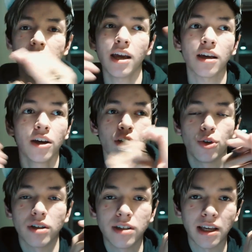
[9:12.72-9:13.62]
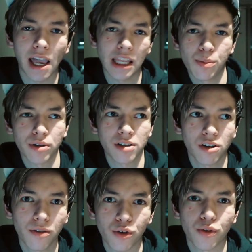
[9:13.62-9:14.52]
says, hey, you can take
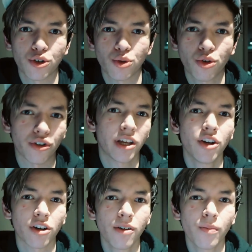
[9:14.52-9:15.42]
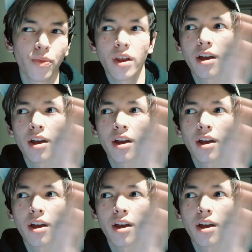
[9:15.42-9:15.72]
80% off your first order here,